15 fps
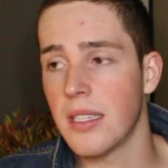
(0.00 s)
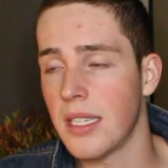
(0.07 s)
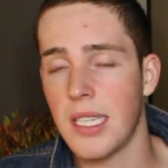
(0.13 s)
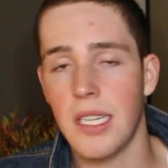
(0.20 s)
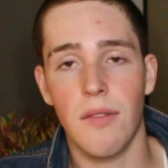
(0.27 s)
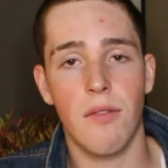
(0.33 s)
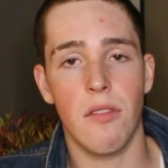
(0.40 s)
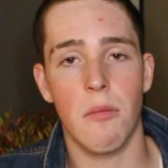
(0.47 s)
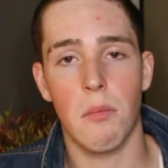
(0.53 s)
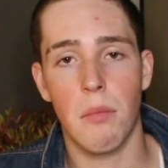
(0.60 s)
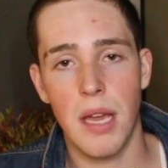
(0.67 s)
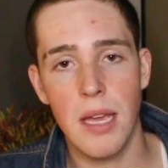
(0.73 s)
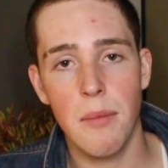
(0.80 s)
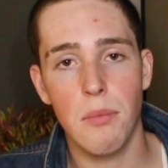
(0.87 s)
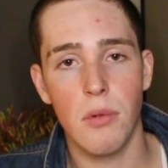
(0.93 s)
to different
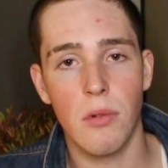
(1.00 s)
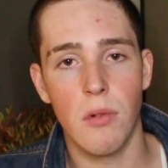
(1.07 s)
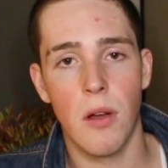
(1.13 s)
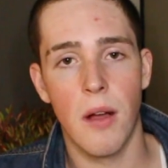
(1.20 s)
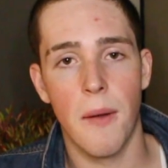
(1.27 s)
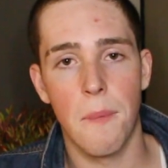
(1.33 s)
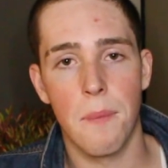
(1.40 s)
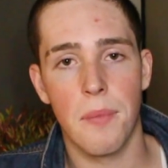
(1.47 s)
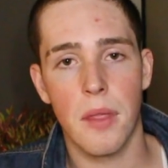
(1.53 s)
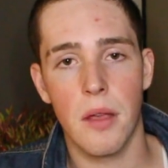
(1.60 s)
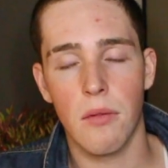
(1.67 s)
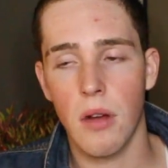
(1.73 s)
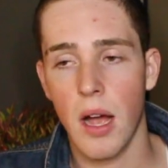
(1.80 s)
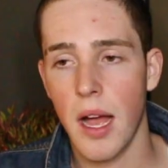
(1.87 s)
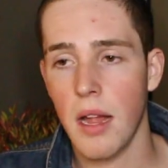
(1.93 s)
people,
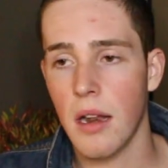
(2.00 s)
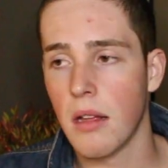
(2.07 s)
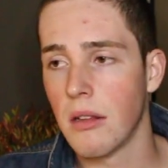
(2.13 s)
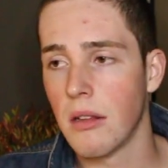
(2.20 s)
right?